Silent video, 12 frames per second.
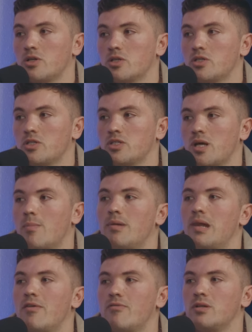just some
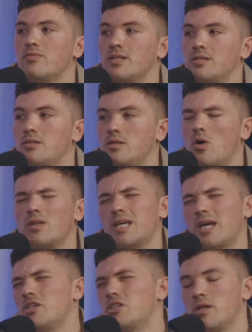level of, not
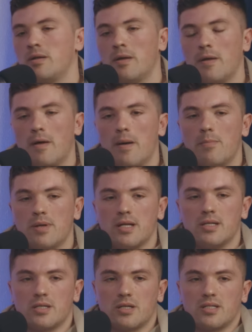attention, but
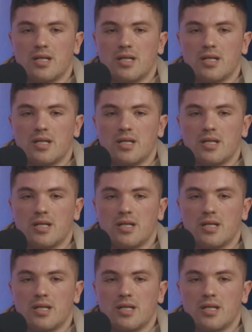it's just